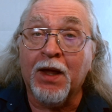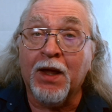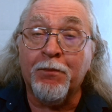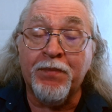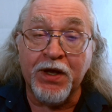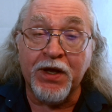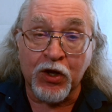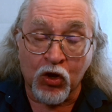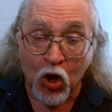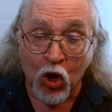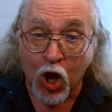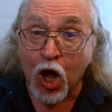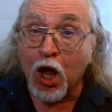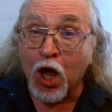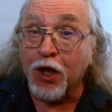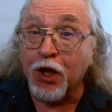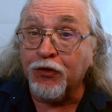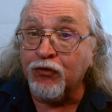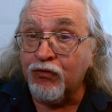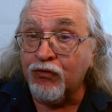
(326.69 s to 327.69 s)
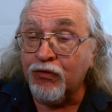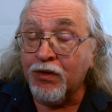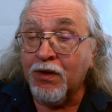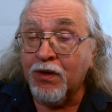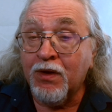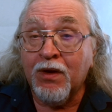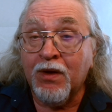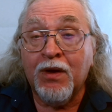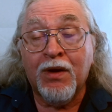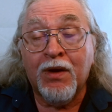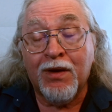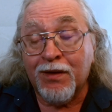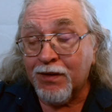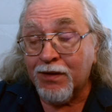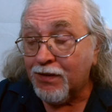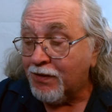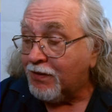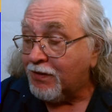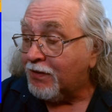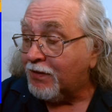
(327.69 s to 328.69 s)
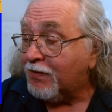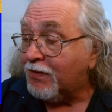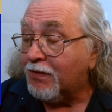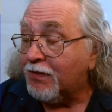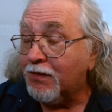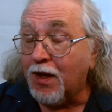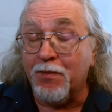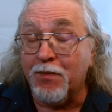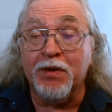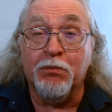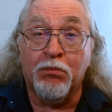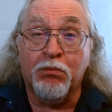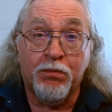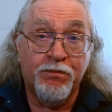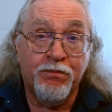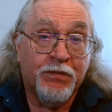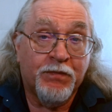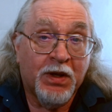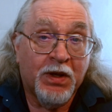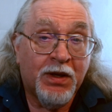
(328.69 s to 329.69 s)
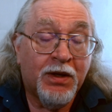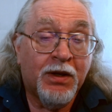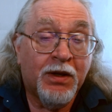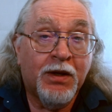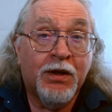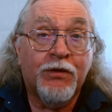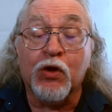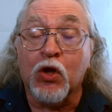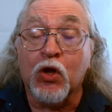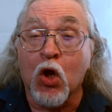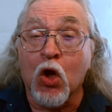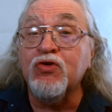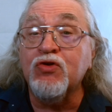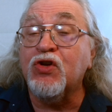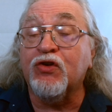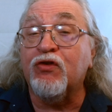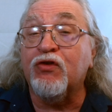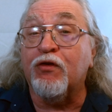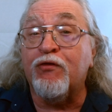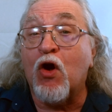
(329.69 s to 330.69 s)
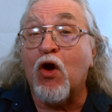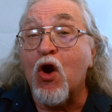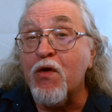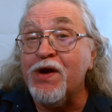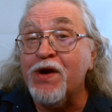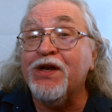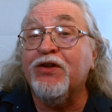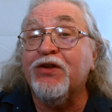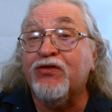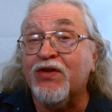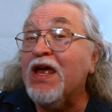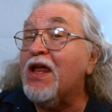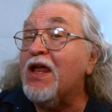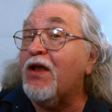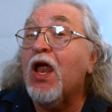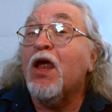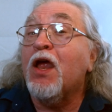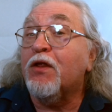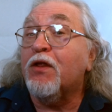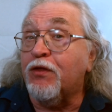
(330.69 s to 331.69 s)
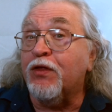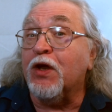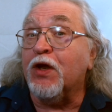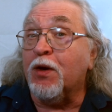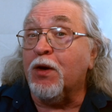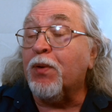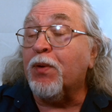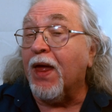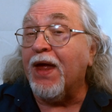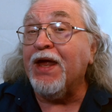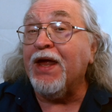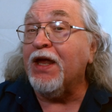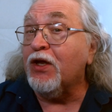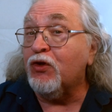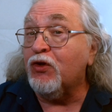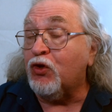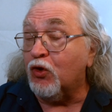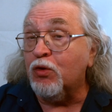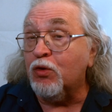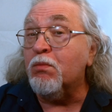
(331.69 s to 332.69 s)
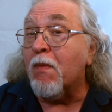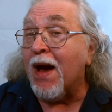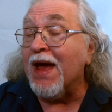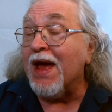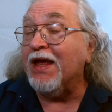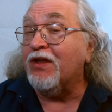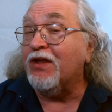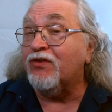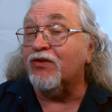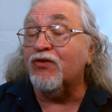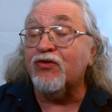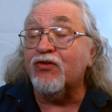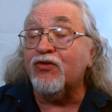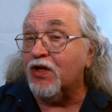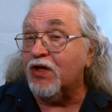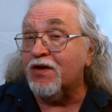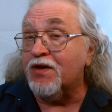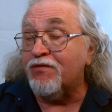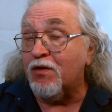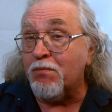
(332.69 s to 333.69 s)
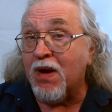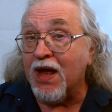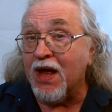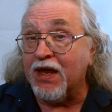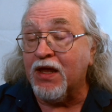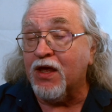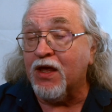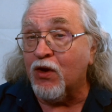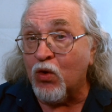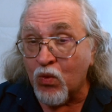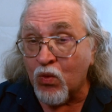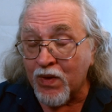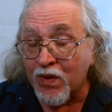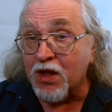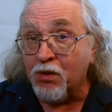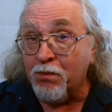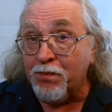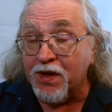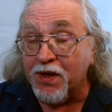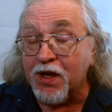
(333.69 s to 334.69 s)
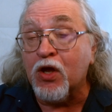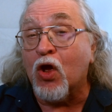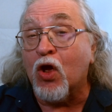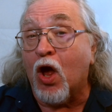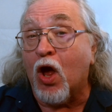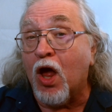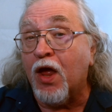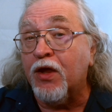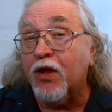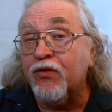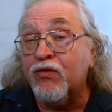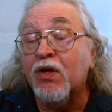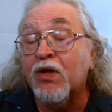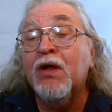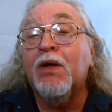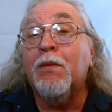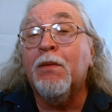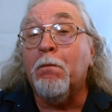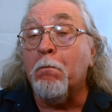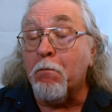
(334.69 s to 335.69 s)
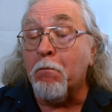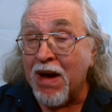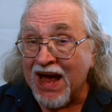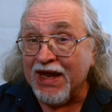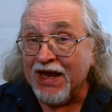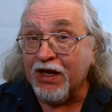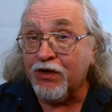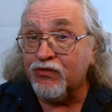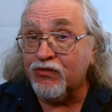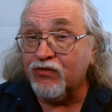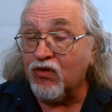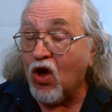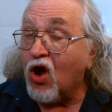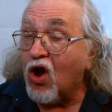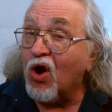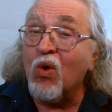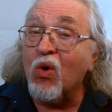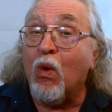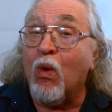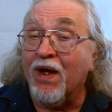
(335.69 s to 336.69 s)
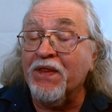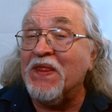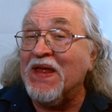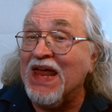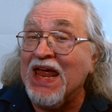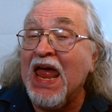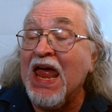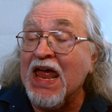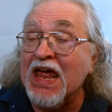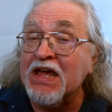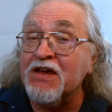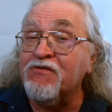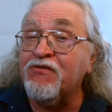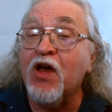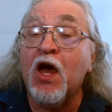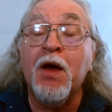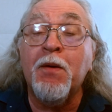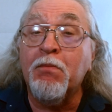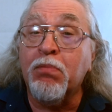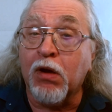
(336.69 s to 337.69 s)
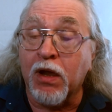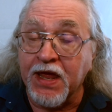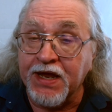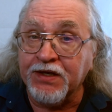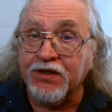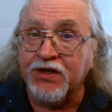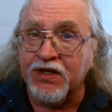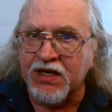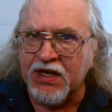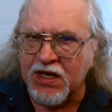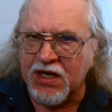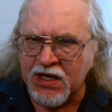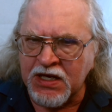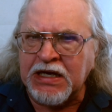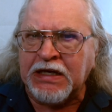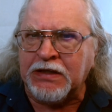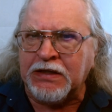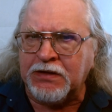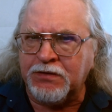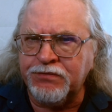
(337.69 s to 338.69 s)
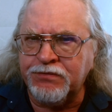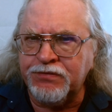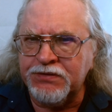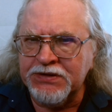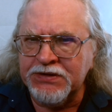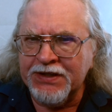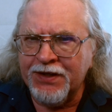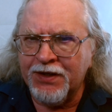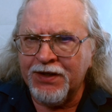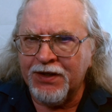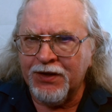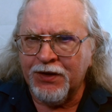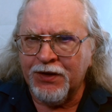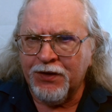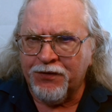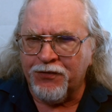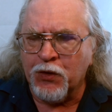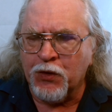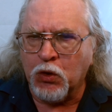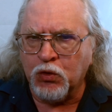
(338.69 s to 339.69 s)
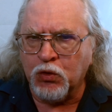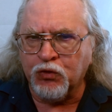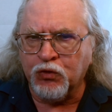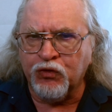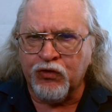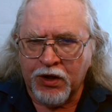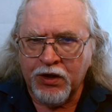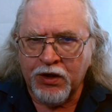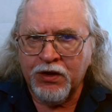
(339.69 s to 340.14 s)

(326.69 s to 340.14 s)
Because, the coaches have already said they're playing two Mikes instead of a Mike and a Will because Mikes are what they have plenty of. Those